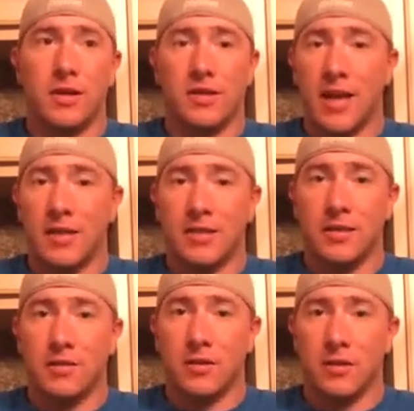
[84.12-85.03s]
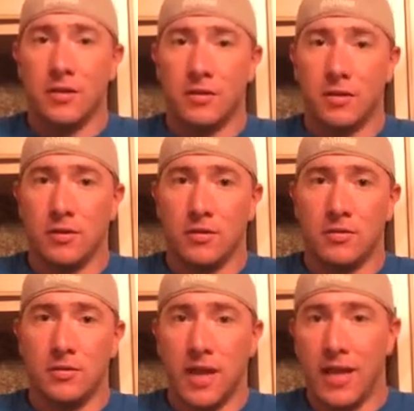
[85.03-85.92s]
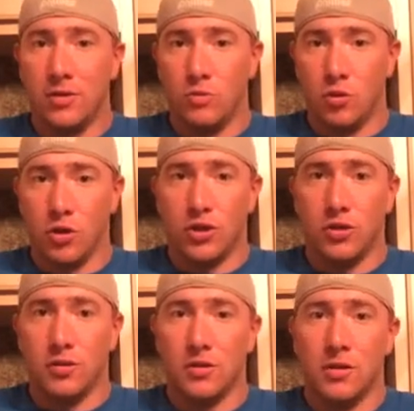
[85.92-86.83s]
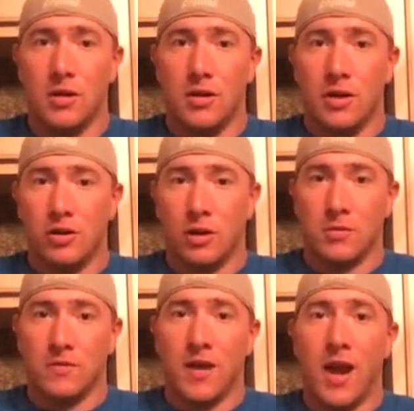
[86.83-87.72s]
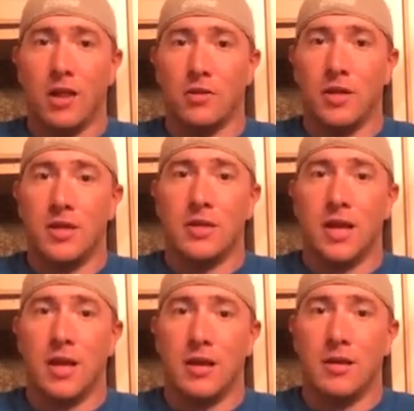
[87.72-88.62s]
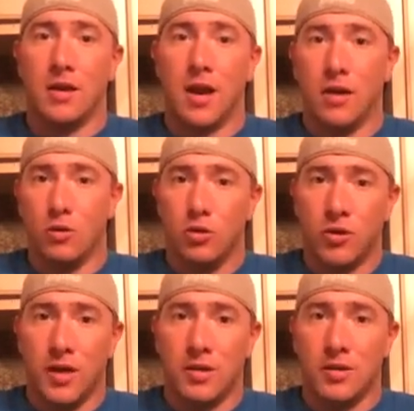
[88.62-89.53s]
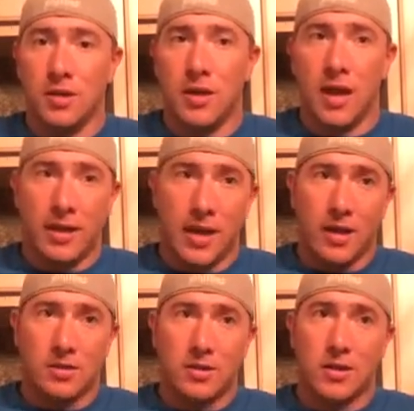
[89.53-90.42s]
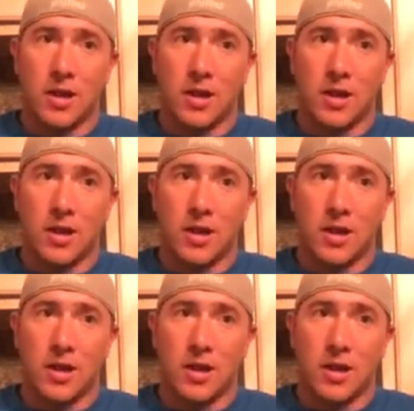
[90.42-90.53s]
assessing their day's nutrition in terms of calories and nutrients against